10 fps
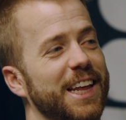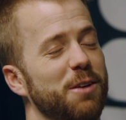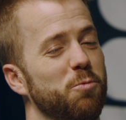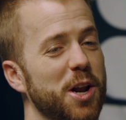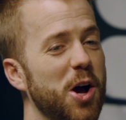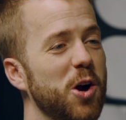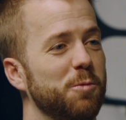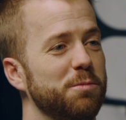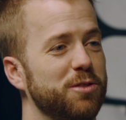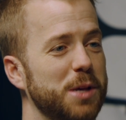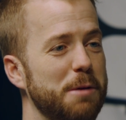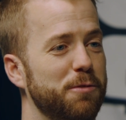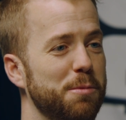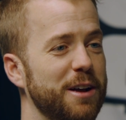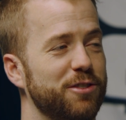And then went home, slept
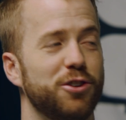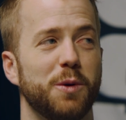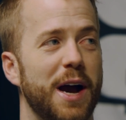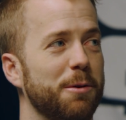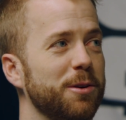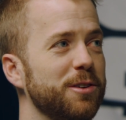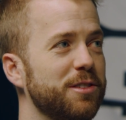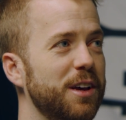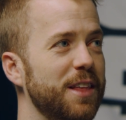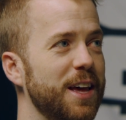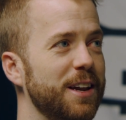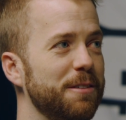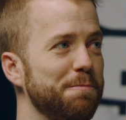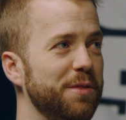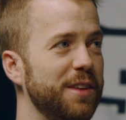for about 2 hours, and
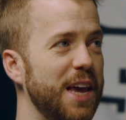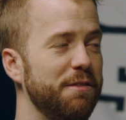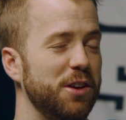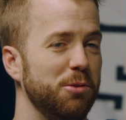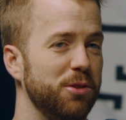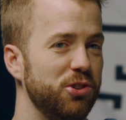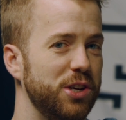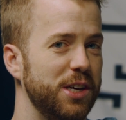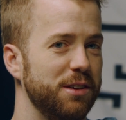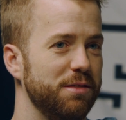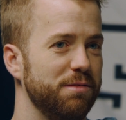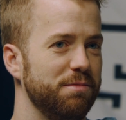then gave the eulogy